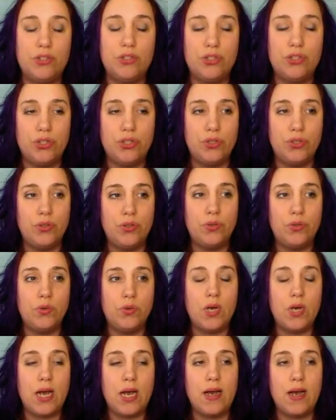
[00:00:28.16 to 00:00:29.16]
to
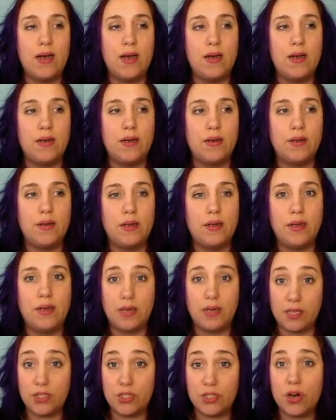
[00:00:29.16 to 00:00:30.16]

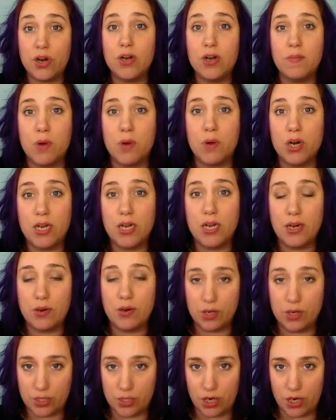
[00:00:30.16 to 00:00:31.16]
a target market or
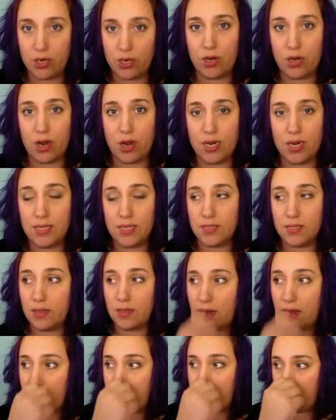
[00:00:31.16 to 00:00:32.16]
a target audience. A lot
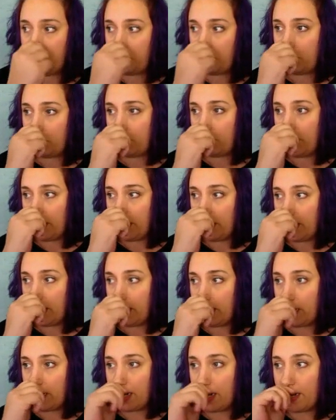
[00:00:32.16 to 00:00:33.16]
of people,
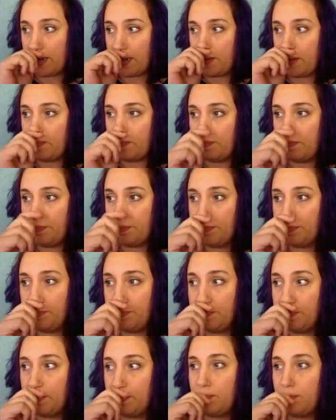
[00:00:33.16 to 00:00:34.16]
um,
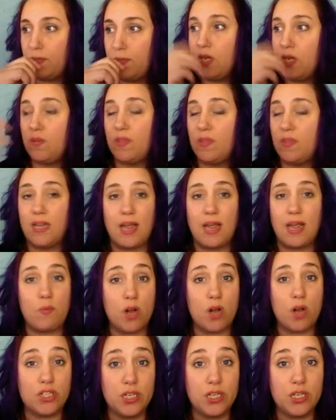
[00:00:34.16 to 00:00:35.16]
they like
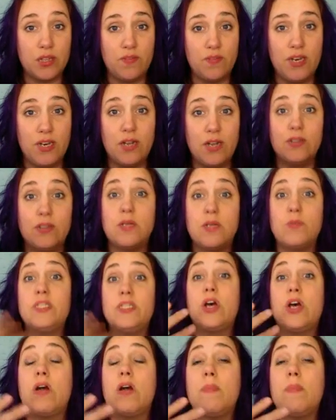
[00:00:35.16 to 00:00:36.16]
watching the videos that we
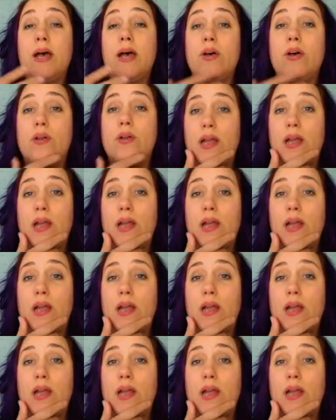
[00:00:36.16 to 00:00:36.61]
talk about